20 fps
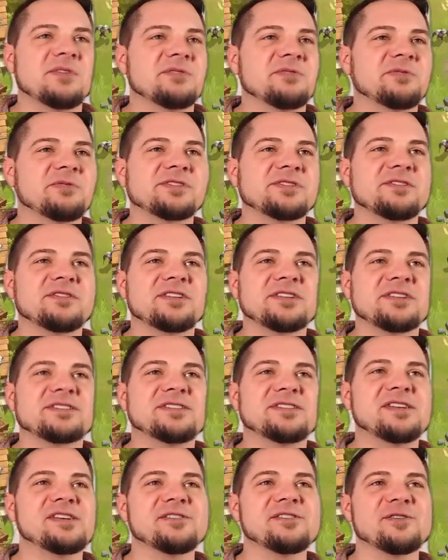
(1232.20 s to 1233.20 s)
returning
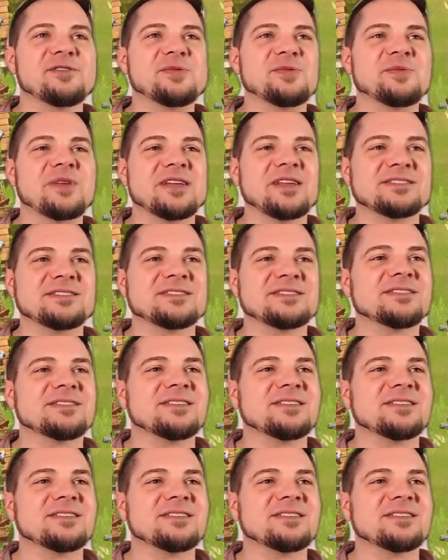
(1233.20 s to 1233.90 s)
to your home base